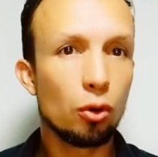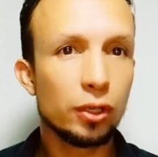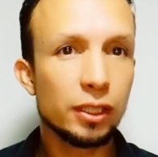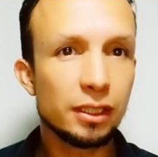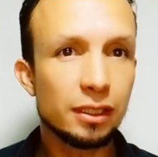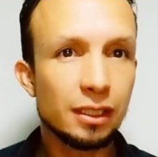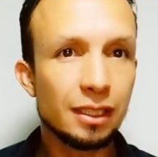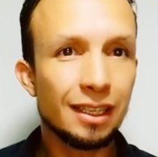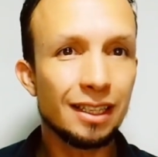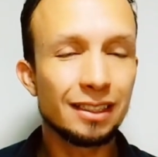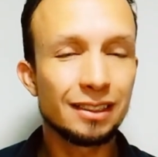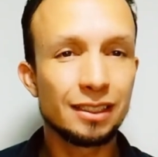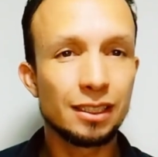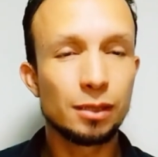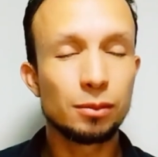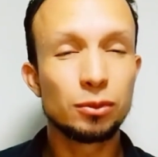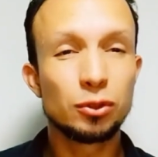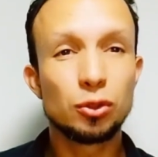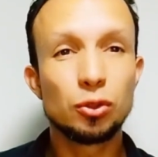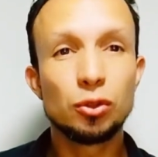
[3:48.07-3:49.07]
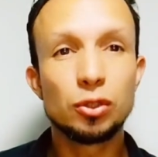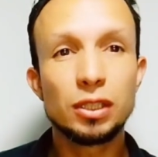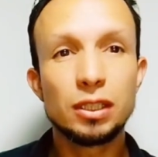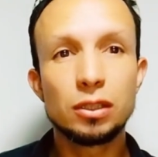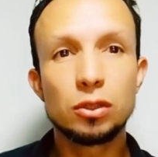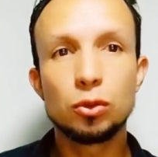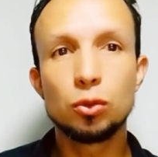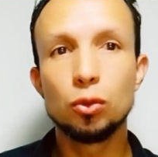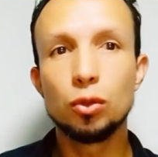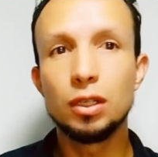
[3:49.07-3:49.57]
OET exams, you
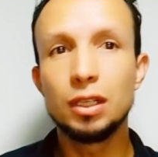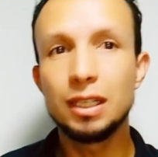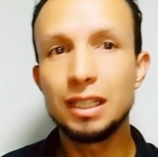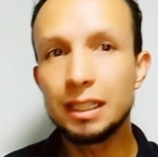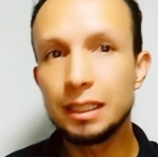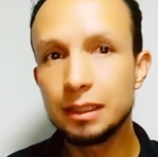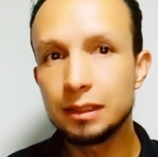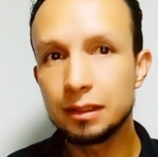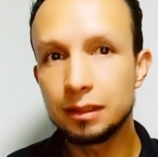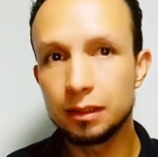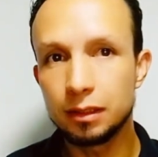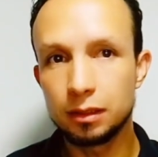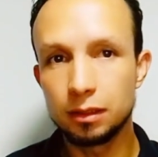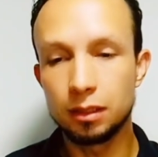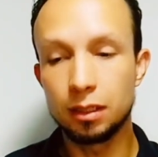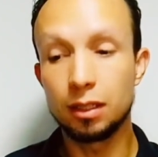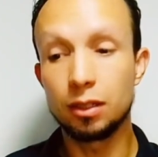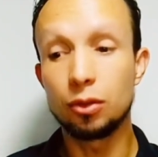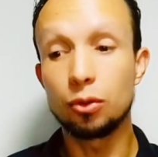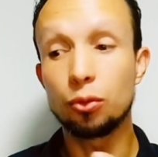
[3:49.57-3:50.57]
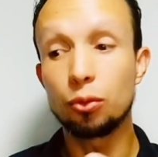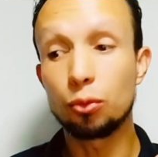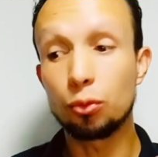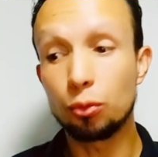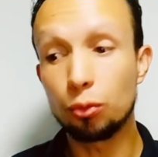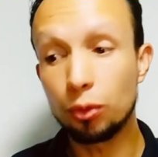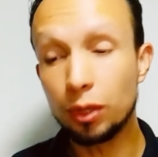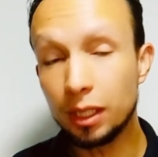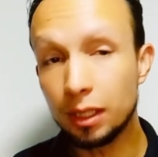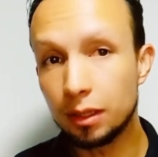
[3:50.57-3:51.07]
need to listen,
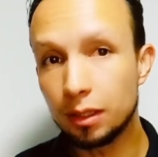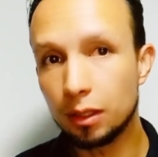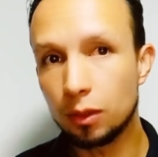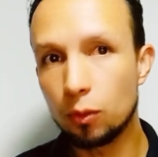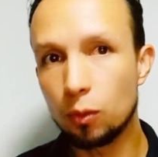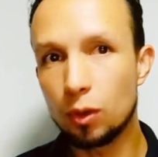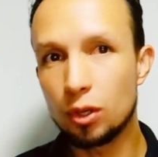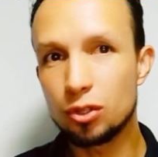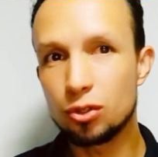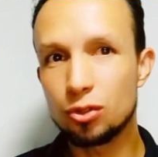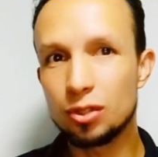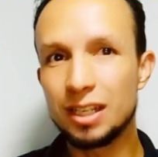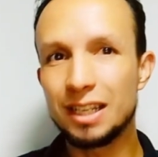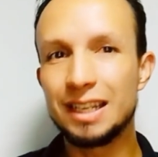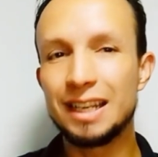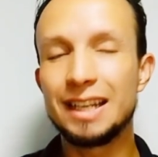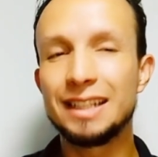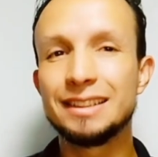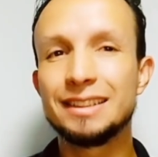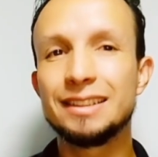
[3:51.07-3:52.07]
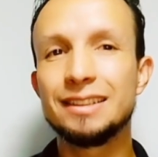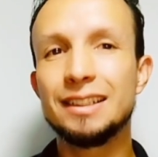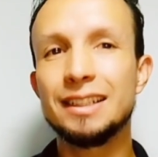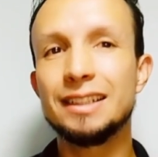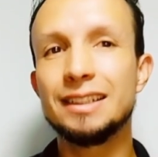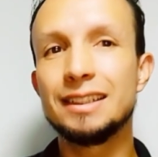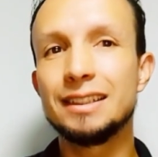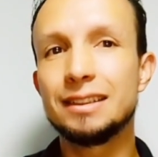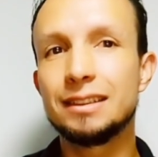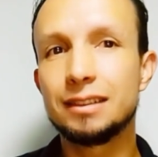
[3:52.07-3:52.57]
read the question, and answer
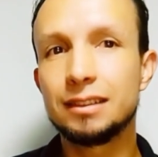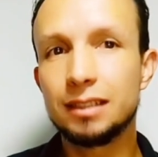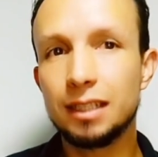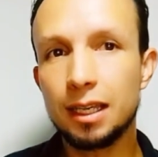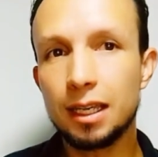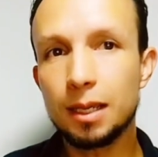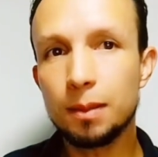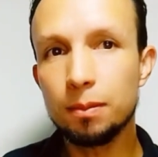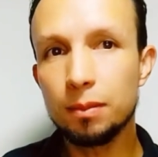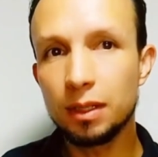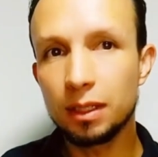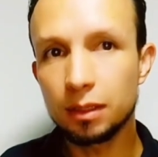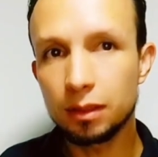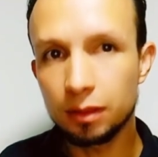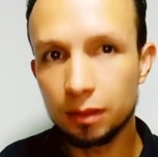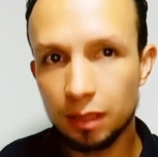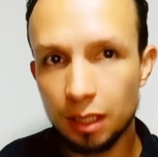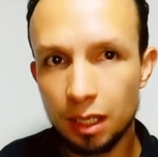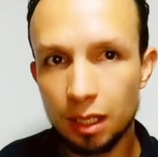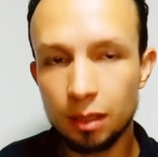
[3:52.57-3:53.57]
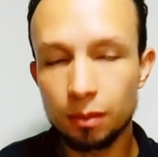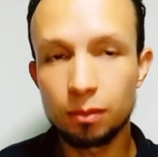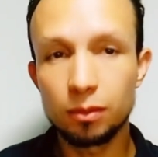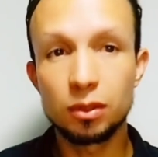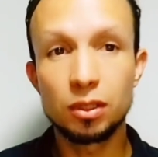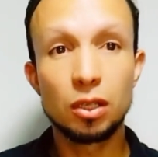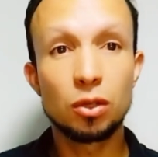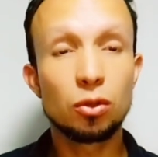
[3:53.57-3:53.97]
at the same time.